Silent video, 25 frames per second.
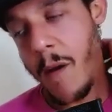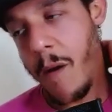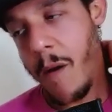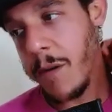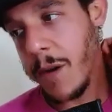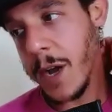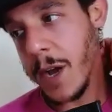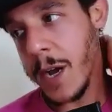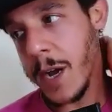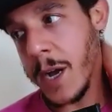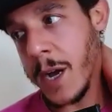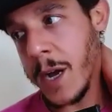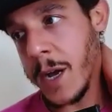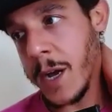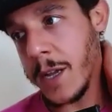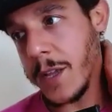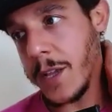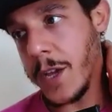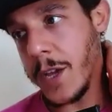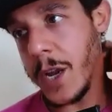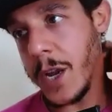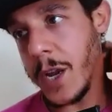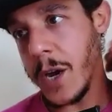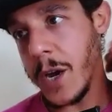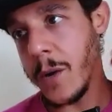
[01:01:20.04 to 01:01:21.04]

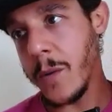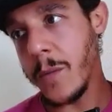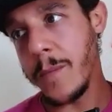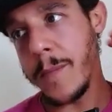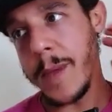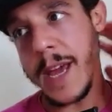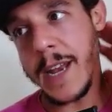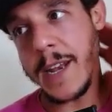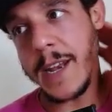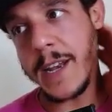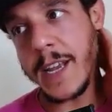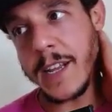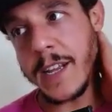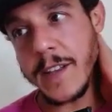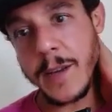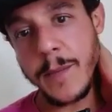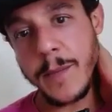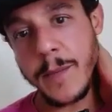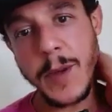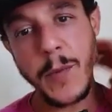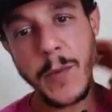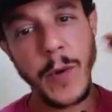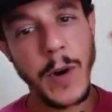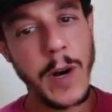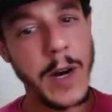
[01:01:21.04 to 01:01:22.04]
Men need to
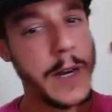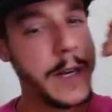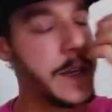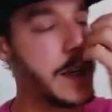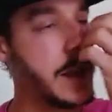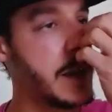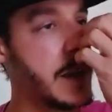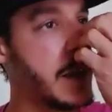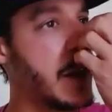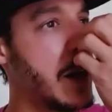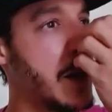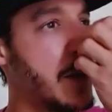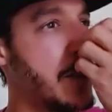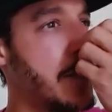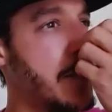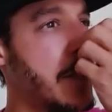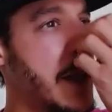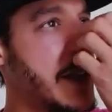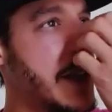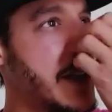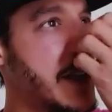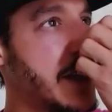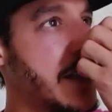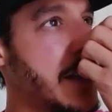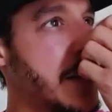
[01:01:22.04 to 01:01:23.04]
be wanted. Men
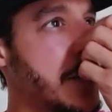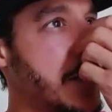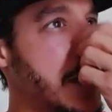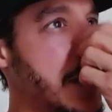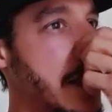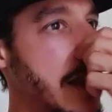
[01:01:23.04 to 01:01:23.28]
need to